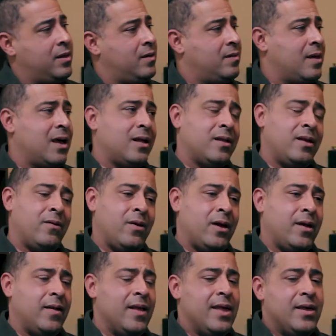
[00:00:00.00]
eat, exactly
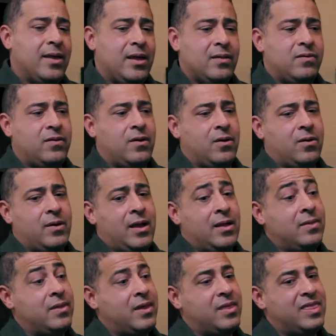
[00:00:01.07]
right. And
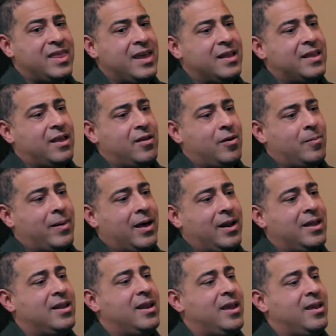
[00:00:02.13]
they think that your
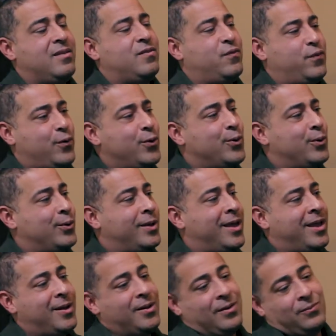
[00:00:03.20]
body needs food,
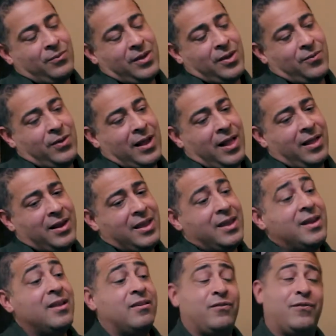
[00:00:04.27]
and in reality, it
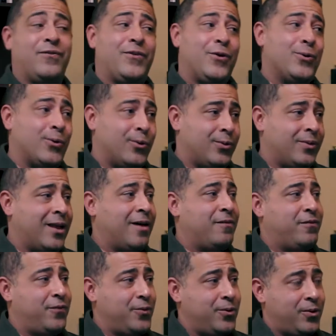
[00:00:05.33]
needs fuel, not
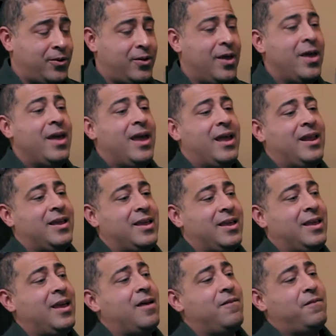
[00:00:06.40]
food. And it can
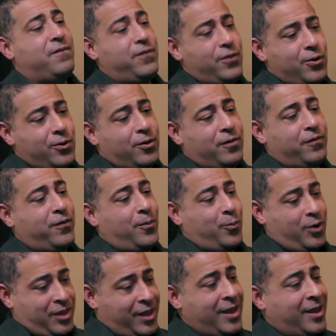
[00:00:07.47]
get fuel from
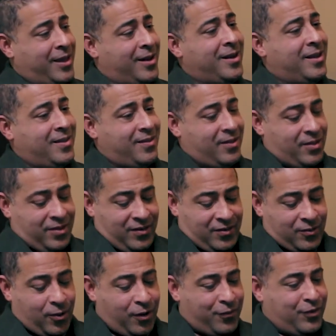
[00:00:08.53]
within. This
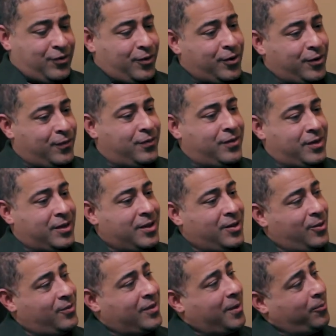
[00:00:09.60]
is all reserves. It can
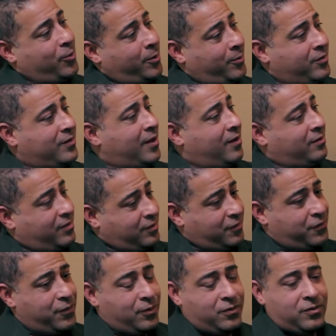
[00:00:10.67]
use abnormal cells as a
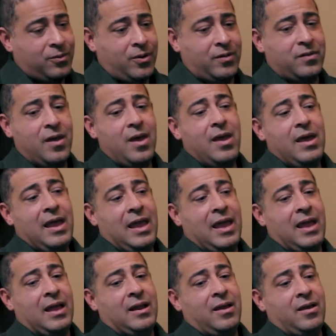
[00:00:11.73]
fuel source.
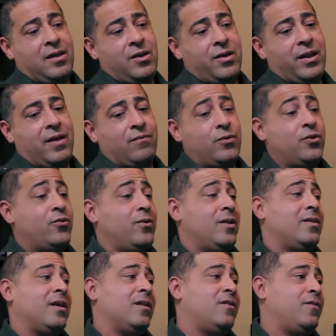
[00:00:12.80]
And you can have
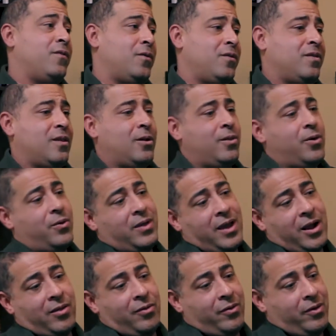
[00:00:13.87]
nutrient-dense foods that are
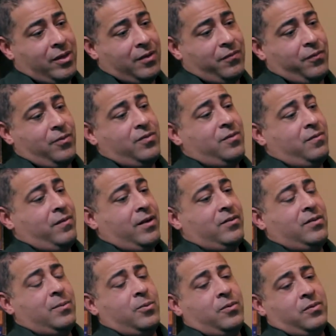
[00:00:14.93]
low-calorie, like fruits and
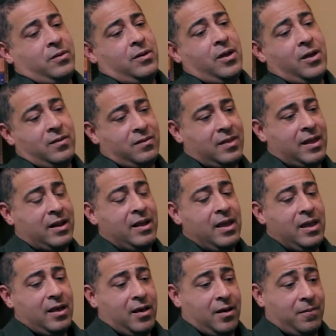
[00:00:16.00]
vegetables and nuts that
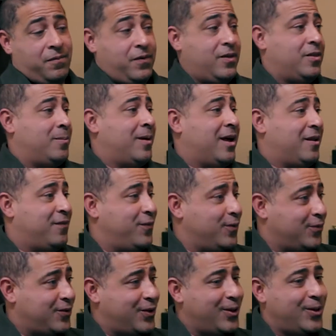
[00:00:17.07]
feed the body
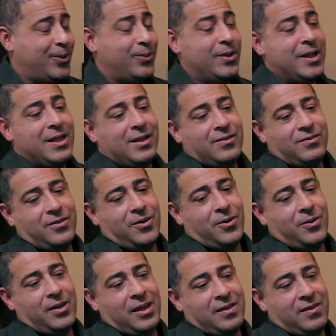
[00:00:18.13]
fuel too.
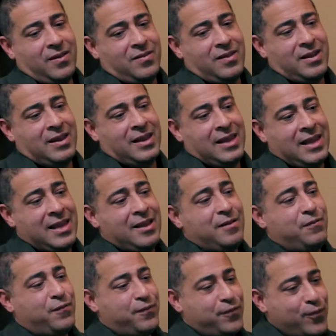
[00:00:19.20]
So it doesn't need
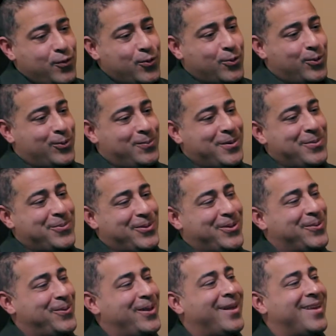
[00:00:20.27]
food. People
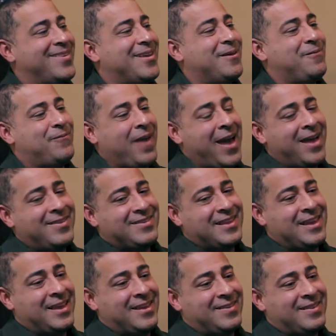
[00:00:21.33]
don't realize
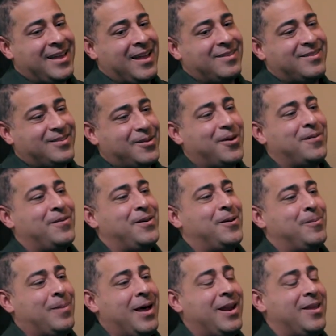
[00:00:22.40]
fasting is not starving
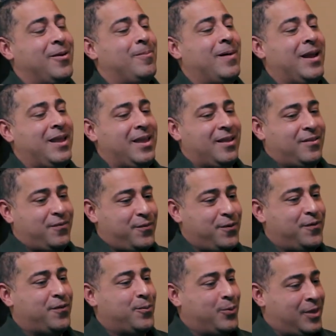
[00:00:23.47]
your body. Your body gets
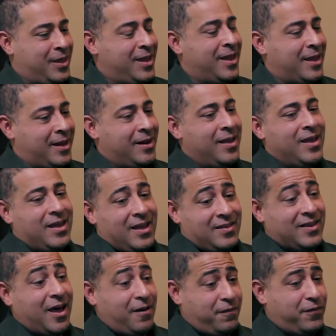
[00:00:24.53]
food from within.
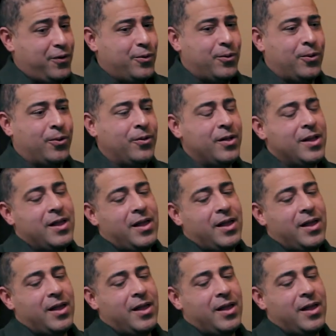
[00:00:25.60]
It's got fuel.